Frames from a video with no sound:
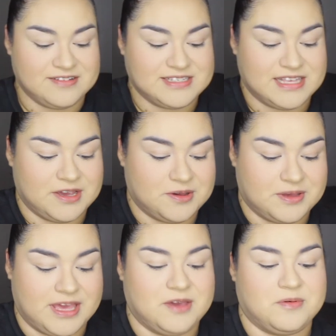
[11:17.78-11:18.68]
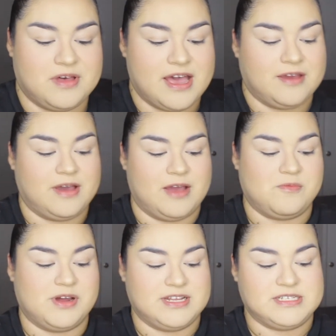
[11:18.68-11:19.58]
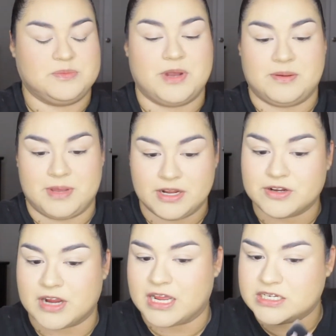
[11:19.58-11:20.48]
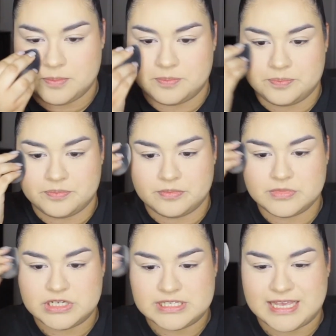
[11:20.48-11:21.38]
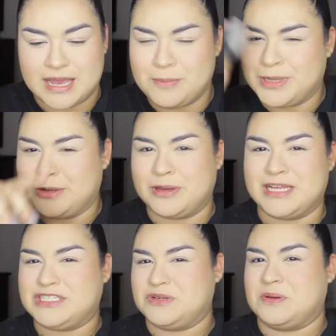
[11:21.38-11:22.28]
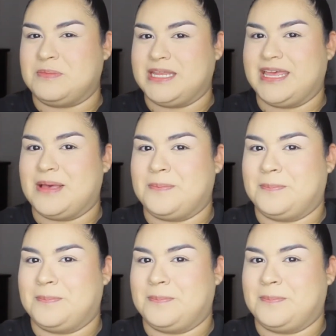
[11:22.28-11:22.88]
was like, okay, well, I want it to brighten my under eye. She's like, I'm gonna go get you a medium.